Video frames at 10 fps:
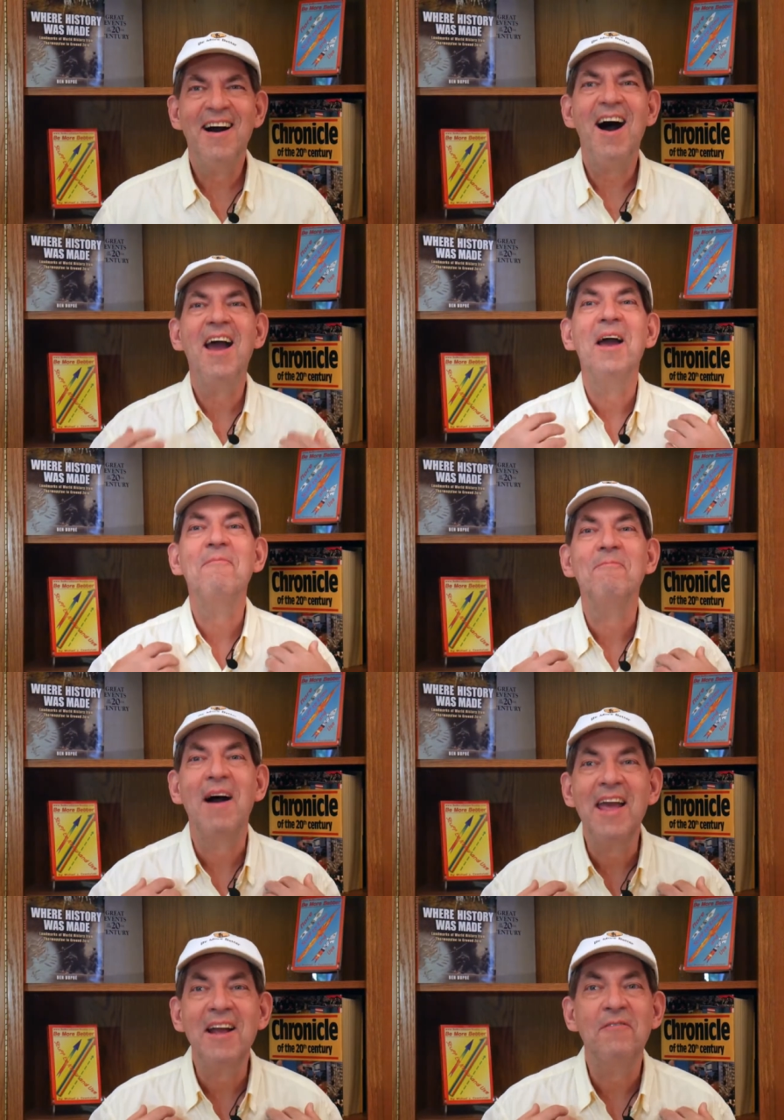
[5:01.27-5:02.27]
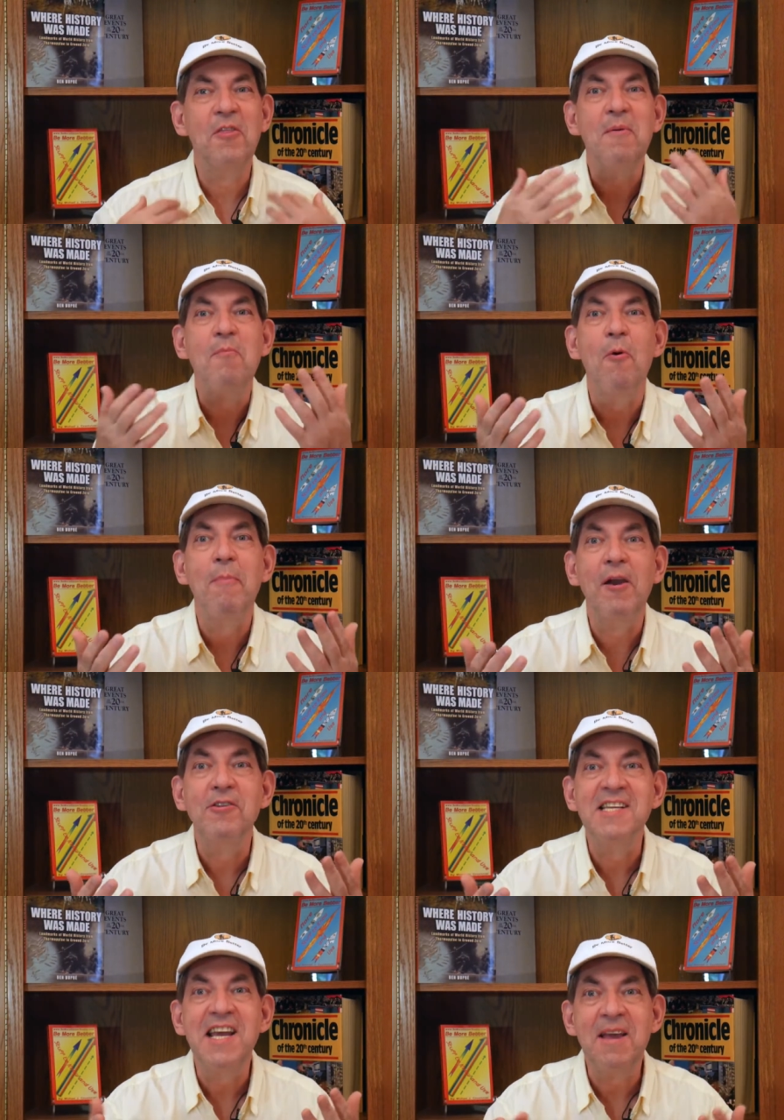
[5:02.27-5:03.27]
I am Mike for the Be More Better
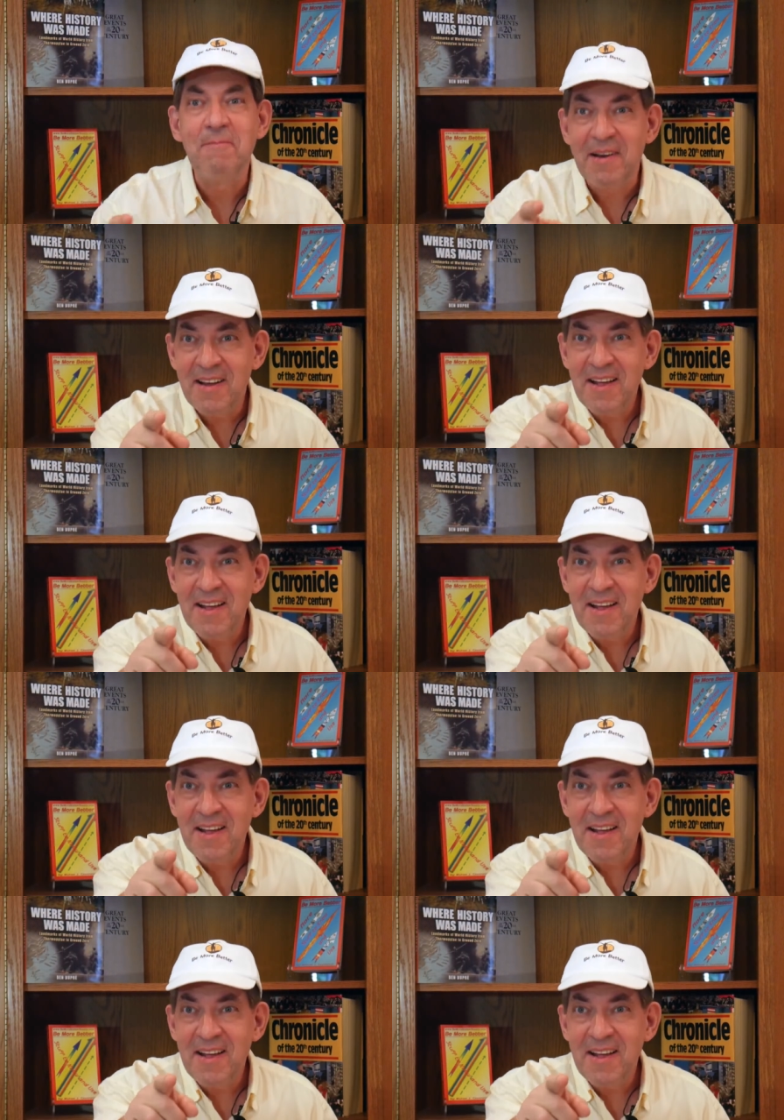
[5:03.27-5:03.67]
team.